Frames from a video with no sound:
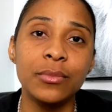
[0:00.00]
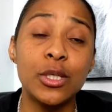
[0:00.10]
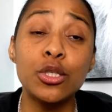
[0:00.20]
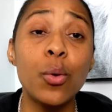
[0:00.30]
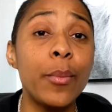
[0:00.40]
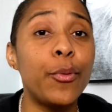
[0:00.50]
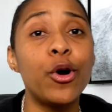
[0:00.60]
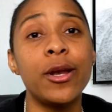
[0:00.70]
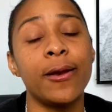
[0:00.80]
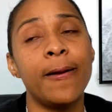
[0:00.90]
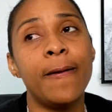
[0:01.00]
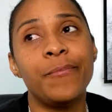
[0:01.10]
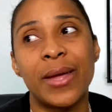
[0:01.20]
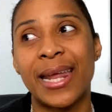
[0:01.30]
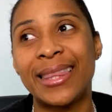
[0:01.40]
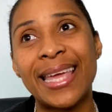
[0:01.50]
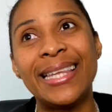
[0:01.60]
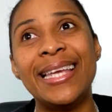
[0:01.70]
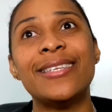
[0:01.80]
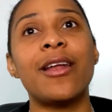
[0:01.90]
So important. And I
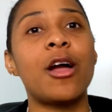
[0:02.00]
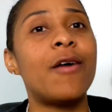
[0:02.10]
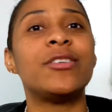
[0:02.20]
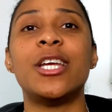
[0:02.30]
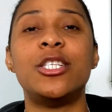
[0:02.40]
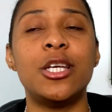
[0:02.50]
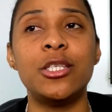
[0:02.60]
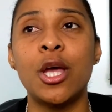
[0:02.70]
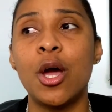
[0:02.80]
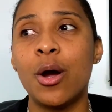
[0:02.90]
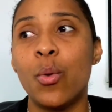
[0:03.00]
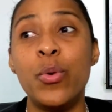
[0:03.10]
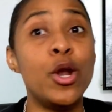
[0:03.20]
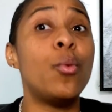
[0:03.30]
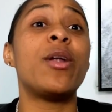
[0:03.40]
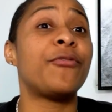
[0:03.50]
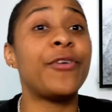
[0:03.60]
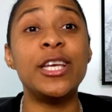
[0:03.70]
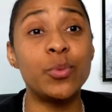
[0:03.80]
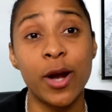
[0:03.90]
think these are the conversations we don't want to
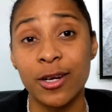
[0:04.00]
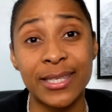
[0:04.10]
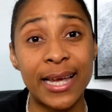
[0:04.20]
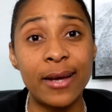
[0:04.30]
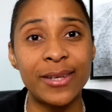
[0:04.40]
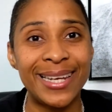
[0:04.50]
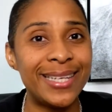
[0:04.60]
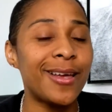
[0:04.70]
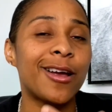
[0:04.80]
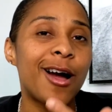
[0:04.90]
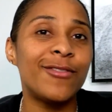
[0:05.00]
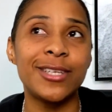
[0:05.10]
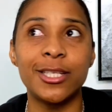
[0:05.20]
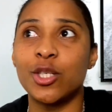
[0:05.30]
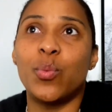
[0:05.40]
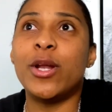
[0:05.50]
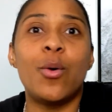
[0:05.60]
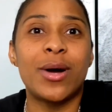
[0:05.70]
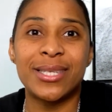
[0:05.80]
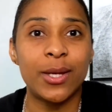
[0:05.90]
face with ourselves. And these are the conversations we
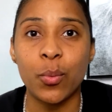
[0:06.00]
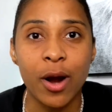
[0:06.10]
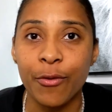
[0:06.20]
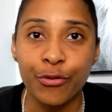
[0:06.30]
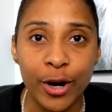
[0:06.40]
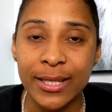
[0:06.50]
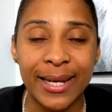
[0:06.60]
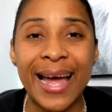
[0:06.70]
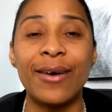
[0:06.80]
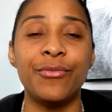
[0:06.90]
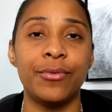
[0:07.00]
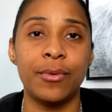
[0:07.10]
don't want to sit with our friends and have.